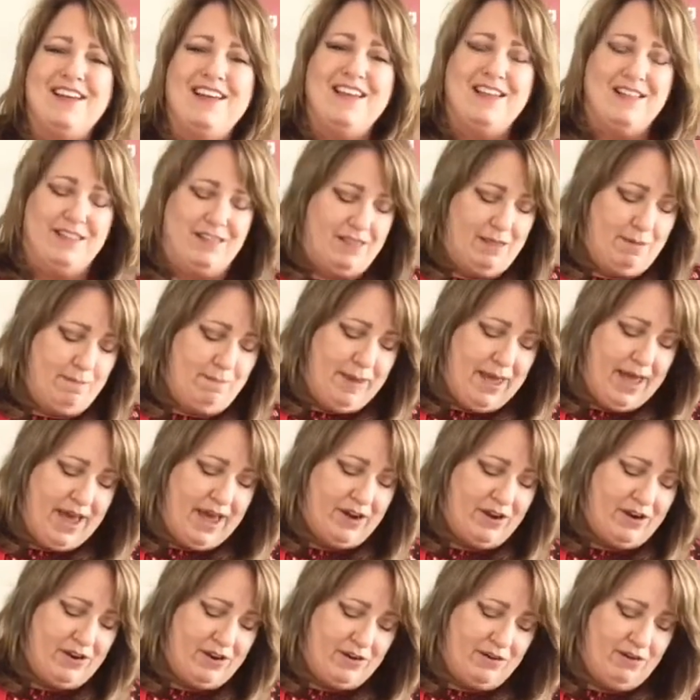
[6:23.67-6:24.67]
the
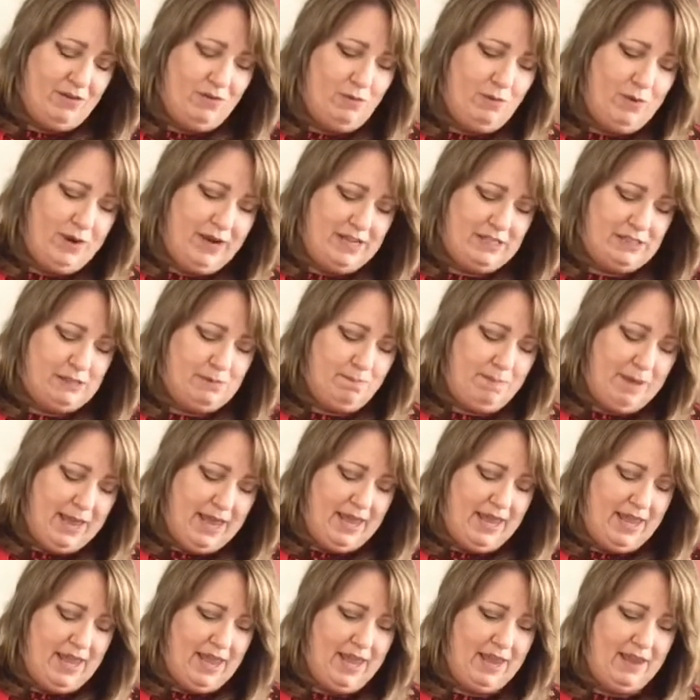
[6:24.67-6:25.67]
batter when it's
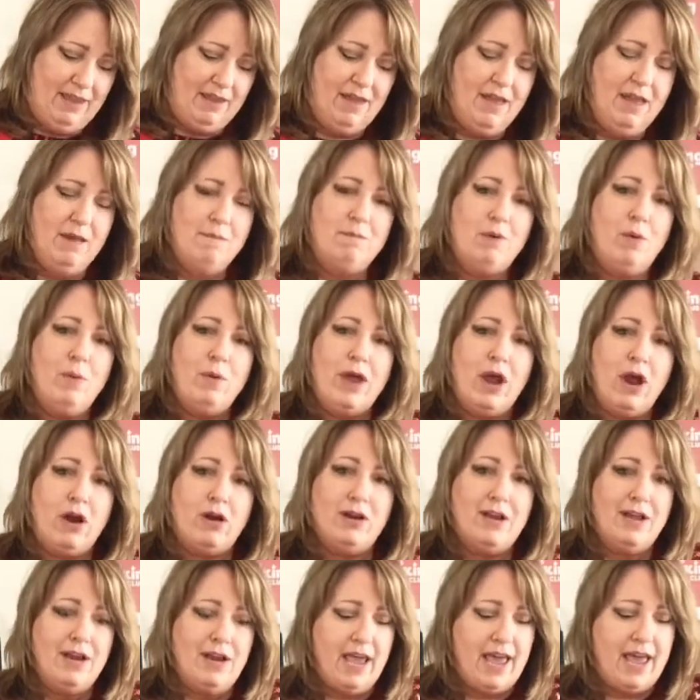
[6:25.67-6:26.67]
baking. But we are
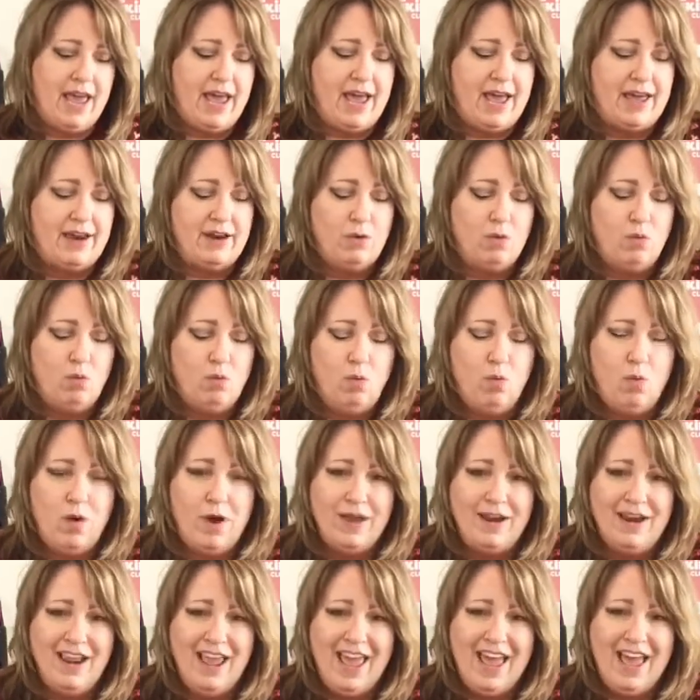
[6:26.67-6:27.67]
gonna add one
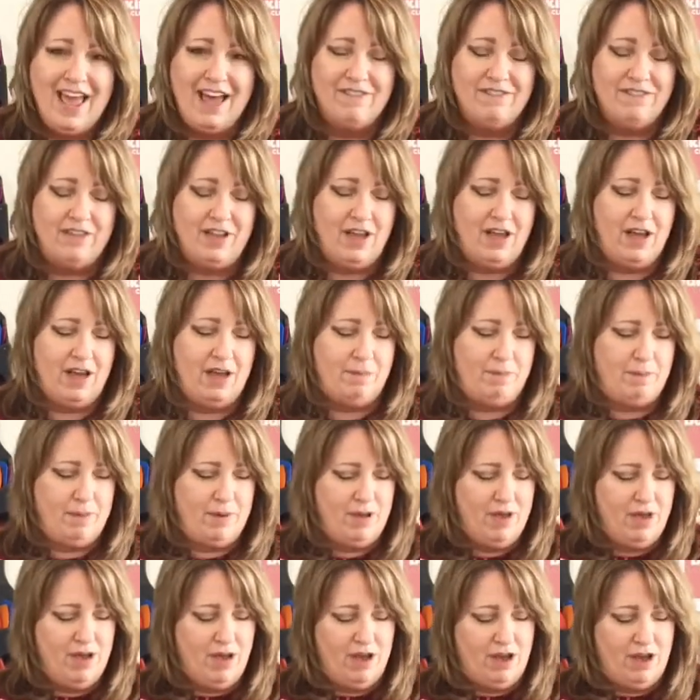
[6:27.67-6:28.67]
half cup
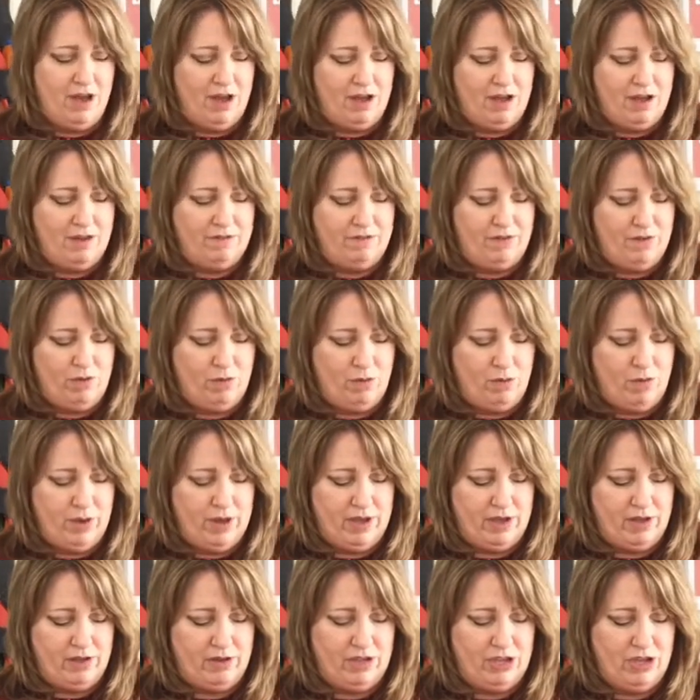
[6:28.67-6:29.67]
of oil.
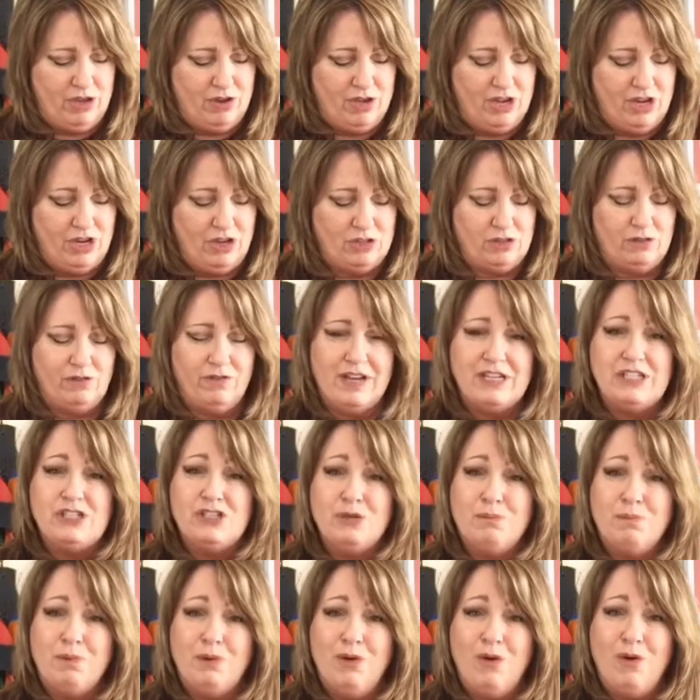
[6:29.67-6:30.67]
You can use
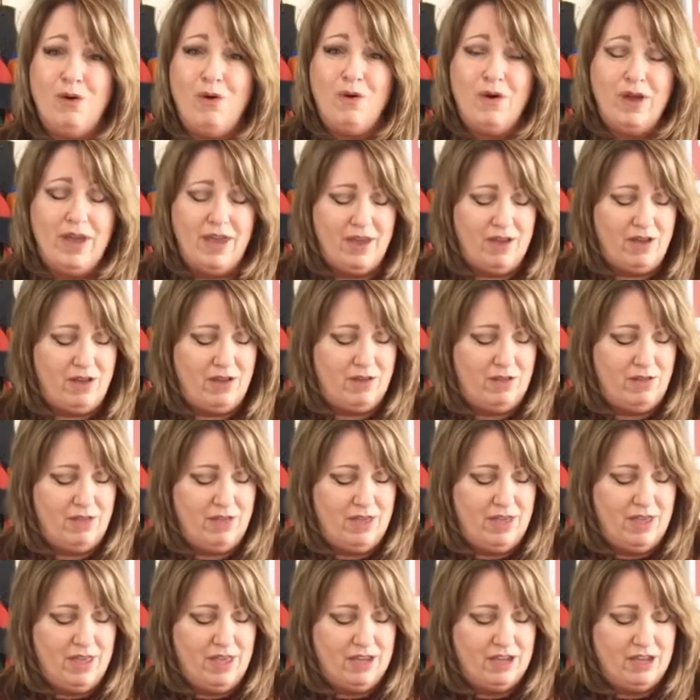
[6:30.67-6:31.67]
vegetable oil,
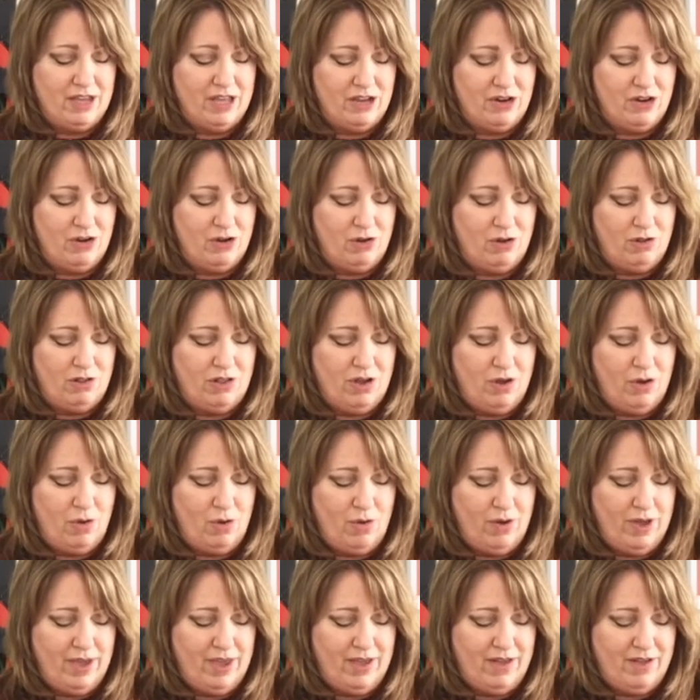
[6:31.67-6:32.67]
canola
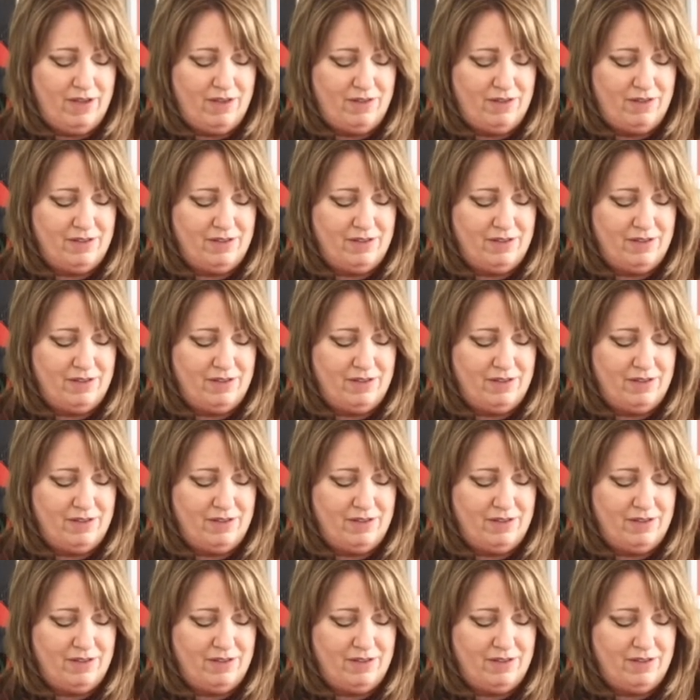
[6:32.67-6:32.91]
oil.